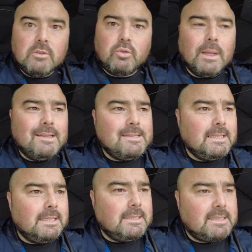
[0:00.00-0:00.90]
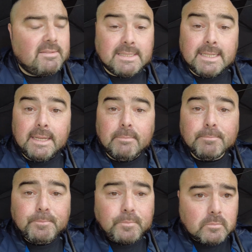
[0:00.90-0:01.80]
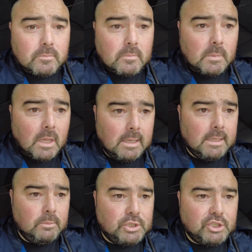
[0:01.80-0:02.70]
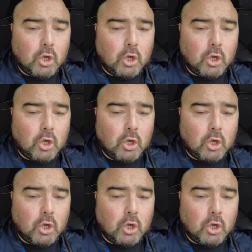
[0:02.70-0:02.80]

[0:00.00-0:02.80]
2017, which is